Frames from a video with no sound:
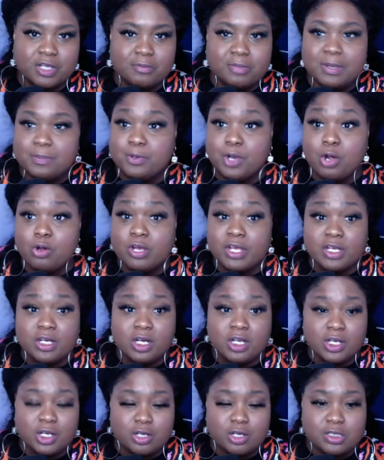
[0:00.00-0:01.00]
People don't get
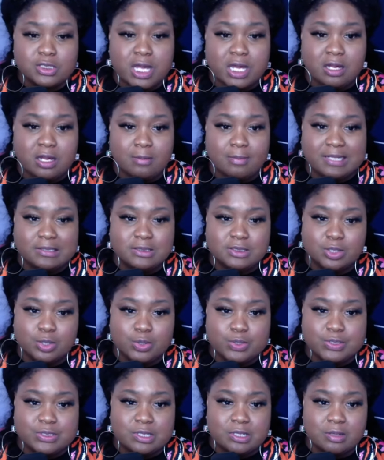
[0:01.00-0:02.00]
on here and talk about
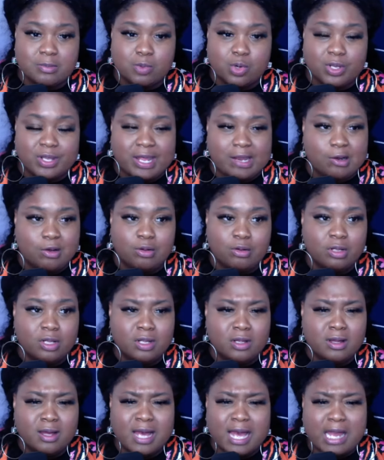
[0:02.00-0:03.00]
souls anymore. They don't,
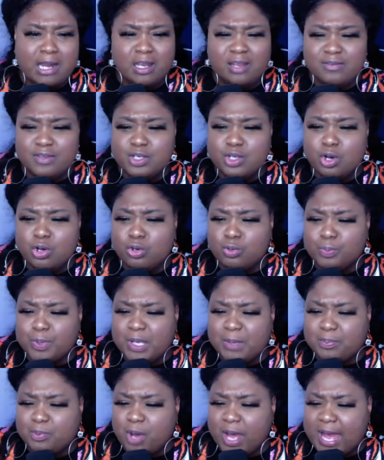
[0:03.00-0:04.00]
I don't even know do
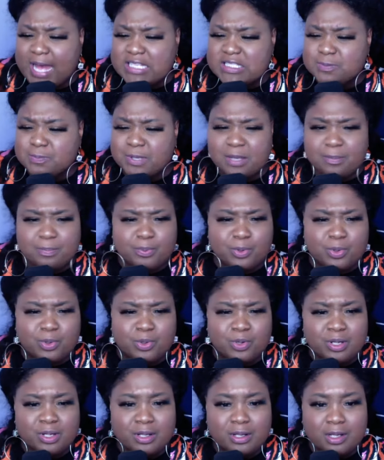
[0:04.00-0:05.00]
people ask
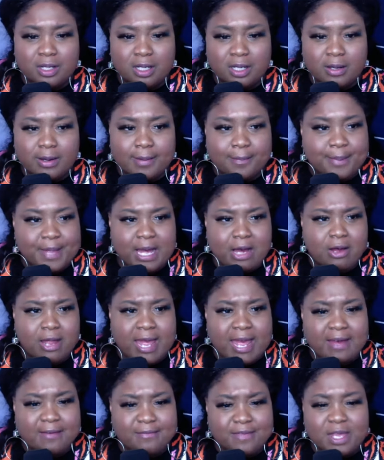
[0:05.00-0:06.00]
people about
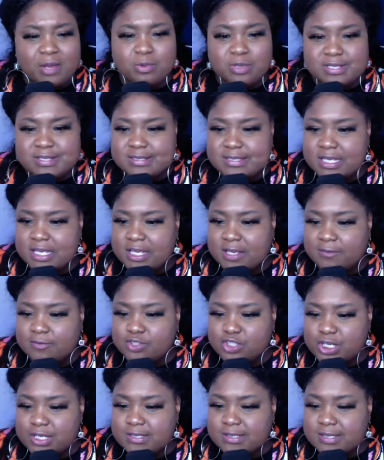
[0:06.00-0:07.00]
have they received
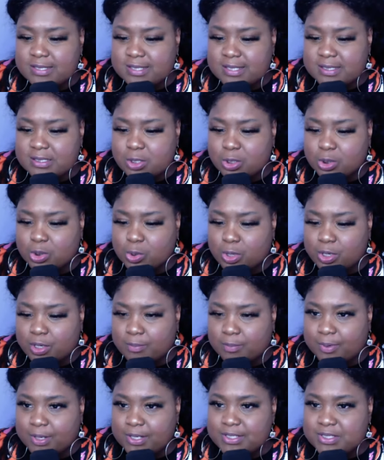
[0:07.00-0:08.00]
Jesus as their Lord
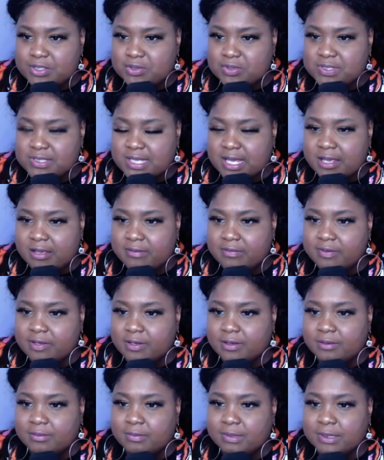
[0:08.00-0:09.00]
and personal Savior.